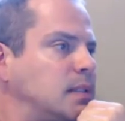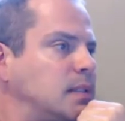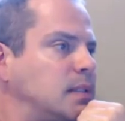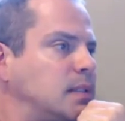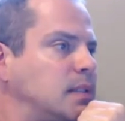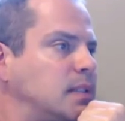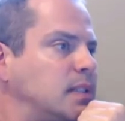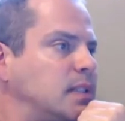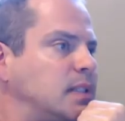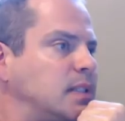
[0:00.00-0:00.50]

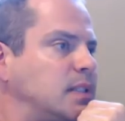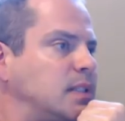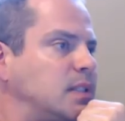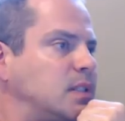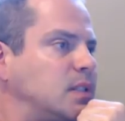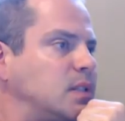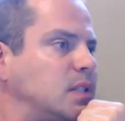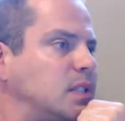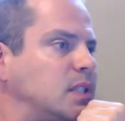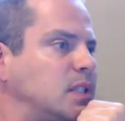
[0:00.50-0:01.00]
All right.
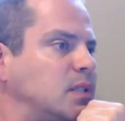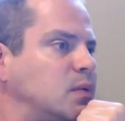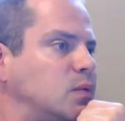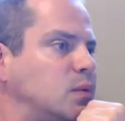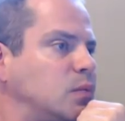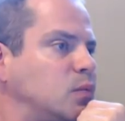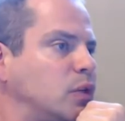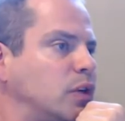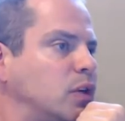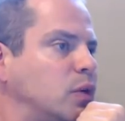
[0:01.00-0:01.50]
Uh,
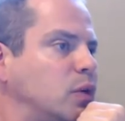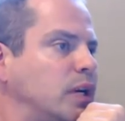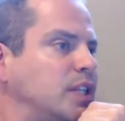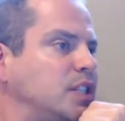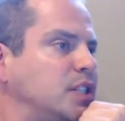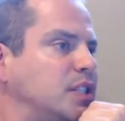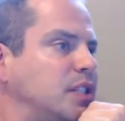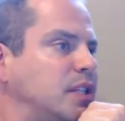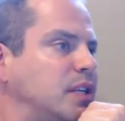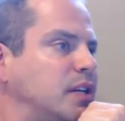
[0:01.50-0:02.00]
one more
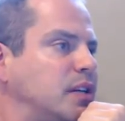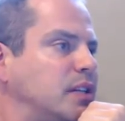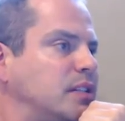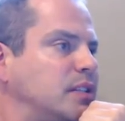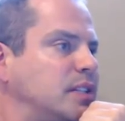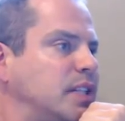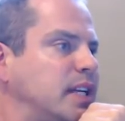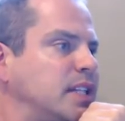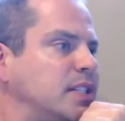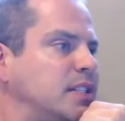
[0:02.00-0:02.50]
question there. I'm
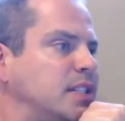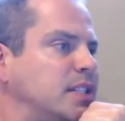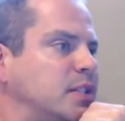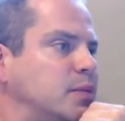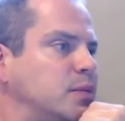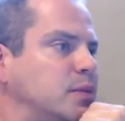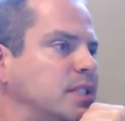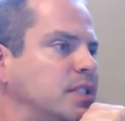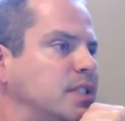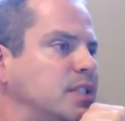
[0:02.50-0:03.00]
going to answer
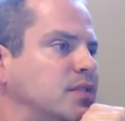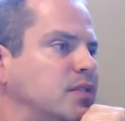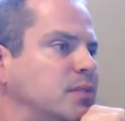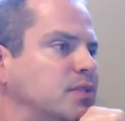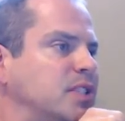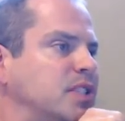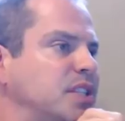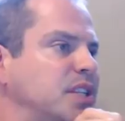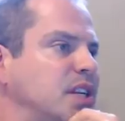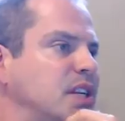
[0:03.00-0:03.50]
this one. This is
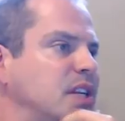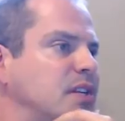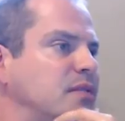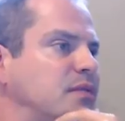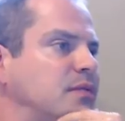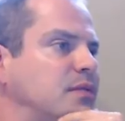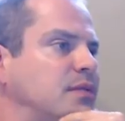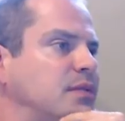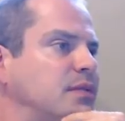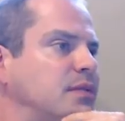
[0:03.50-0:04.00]
from
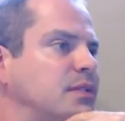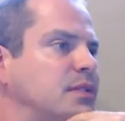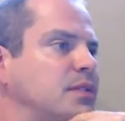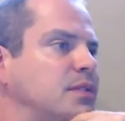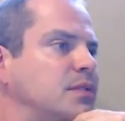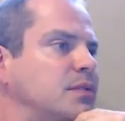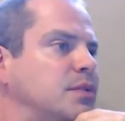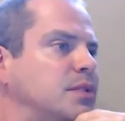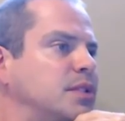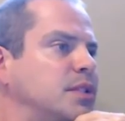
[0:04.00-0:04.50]
Steve,
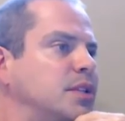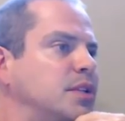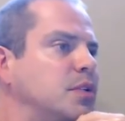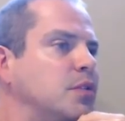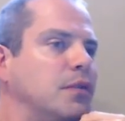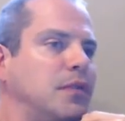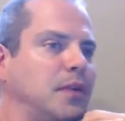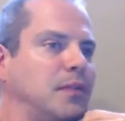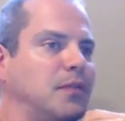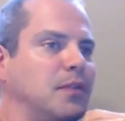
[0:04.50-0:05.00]
who's the
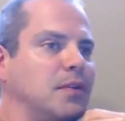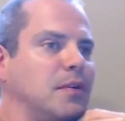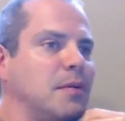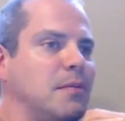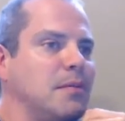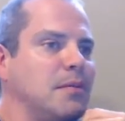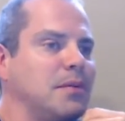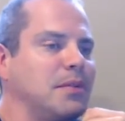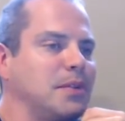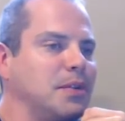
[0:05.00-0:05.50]
Newfie
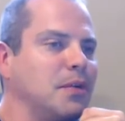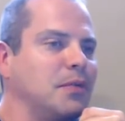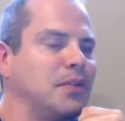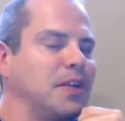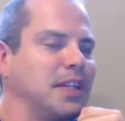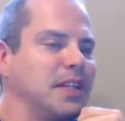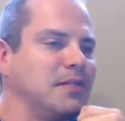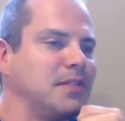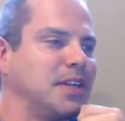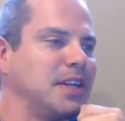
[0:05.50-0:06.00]
from
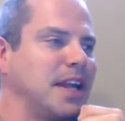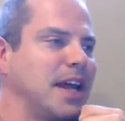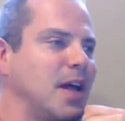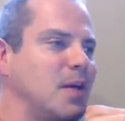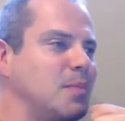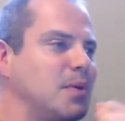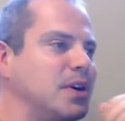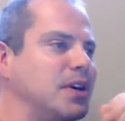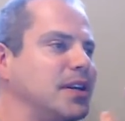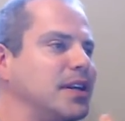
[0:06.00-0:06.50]
Newfie living in
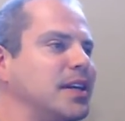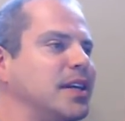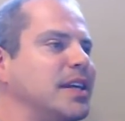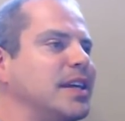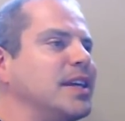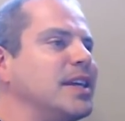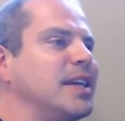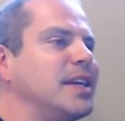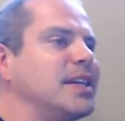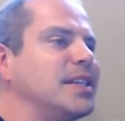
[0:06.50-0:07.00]
Alberta.
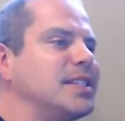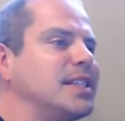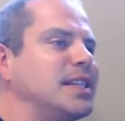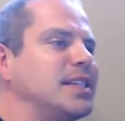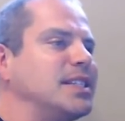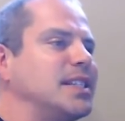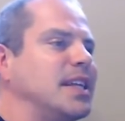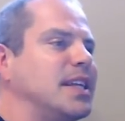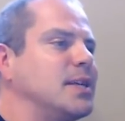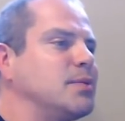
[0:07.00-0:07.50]

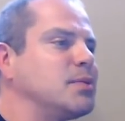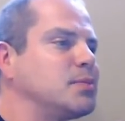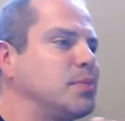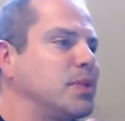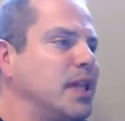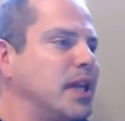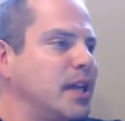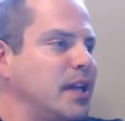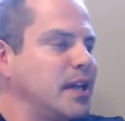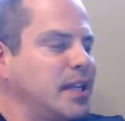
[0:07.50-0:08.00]
Says that he was
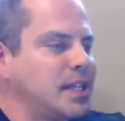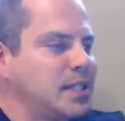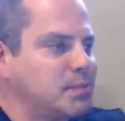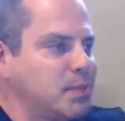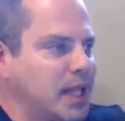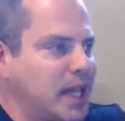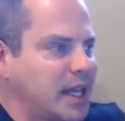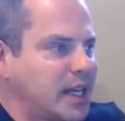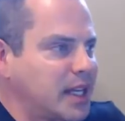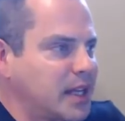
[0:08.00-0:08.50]
plan he's
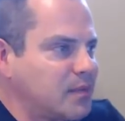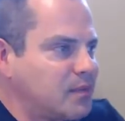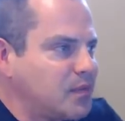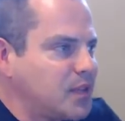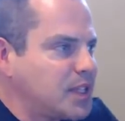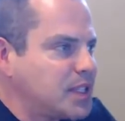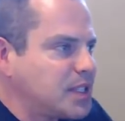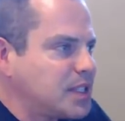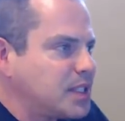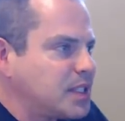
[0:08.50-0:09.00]
planning on
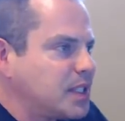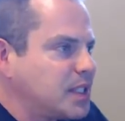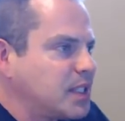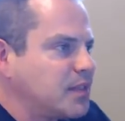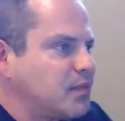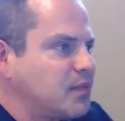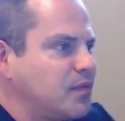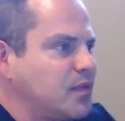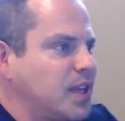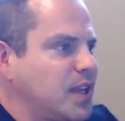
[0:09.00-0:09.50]

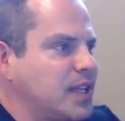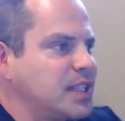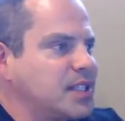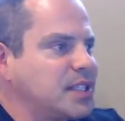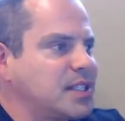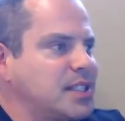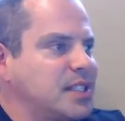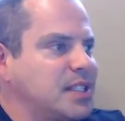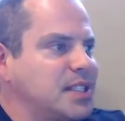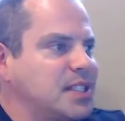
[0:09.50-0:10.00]
visiting
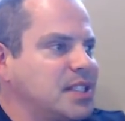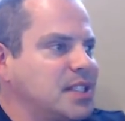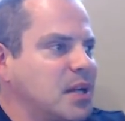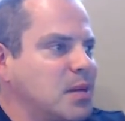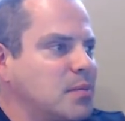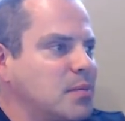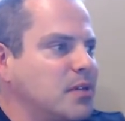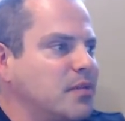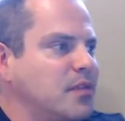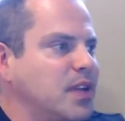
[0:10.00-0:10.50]
Venice this
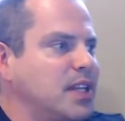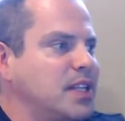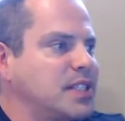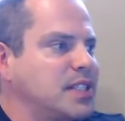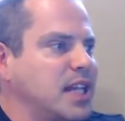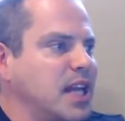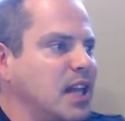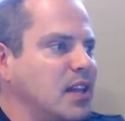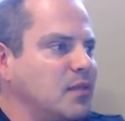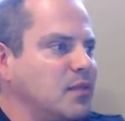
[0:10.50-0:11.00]
summer,
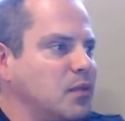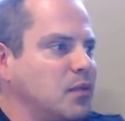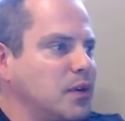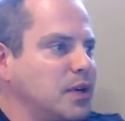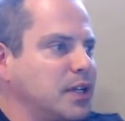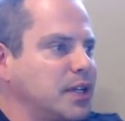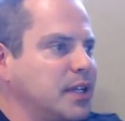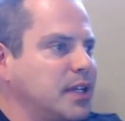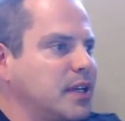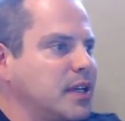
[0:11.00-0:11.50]
Venice,
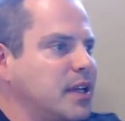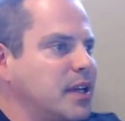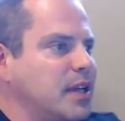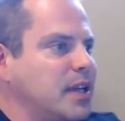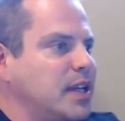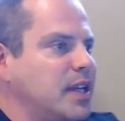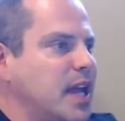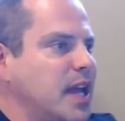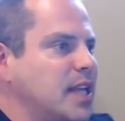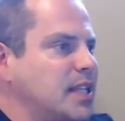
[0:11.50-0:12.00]
California.
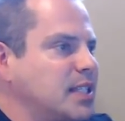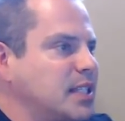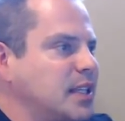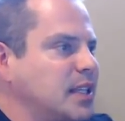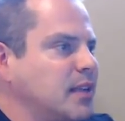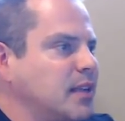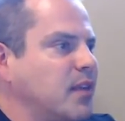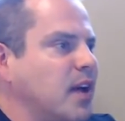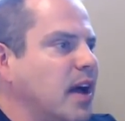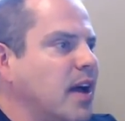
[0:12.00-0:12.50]

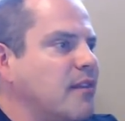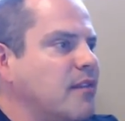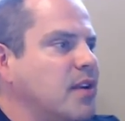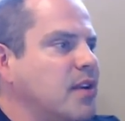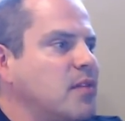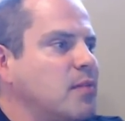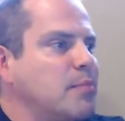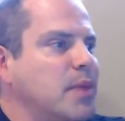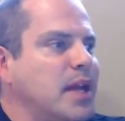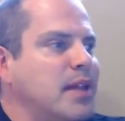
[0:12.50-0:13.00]
Asking if I've
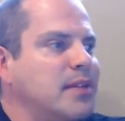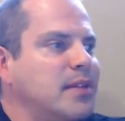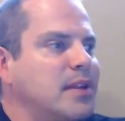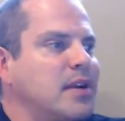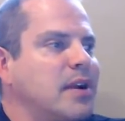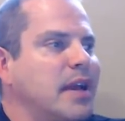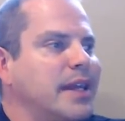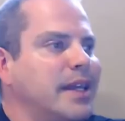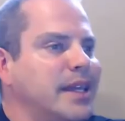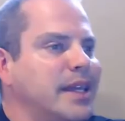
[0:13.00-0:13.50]
ever been
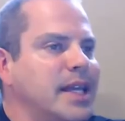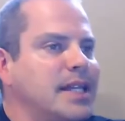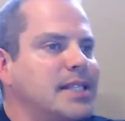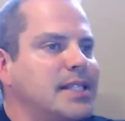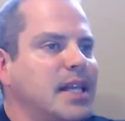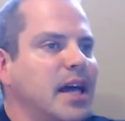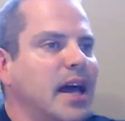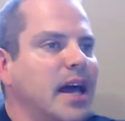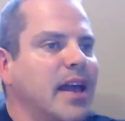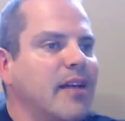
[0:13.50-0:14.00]
there.
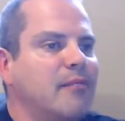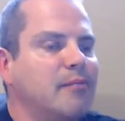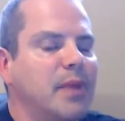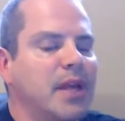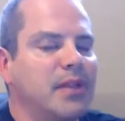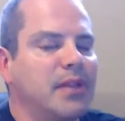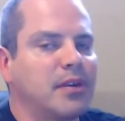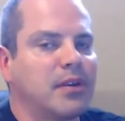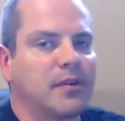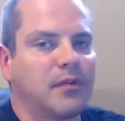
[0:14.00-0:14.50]
Yes, I have
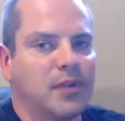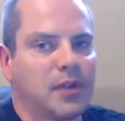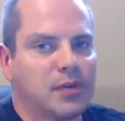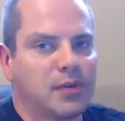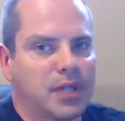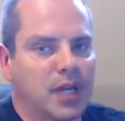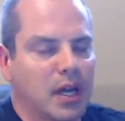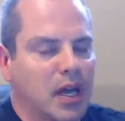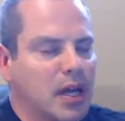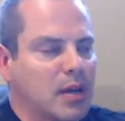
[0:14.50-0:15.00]
been there a
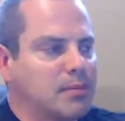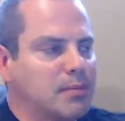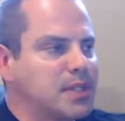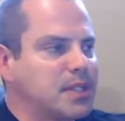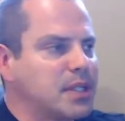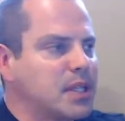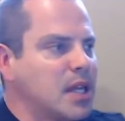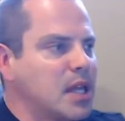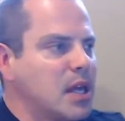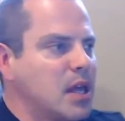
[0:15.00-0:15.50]
few
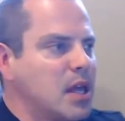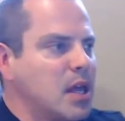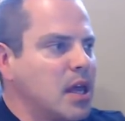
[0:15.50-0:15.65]
times.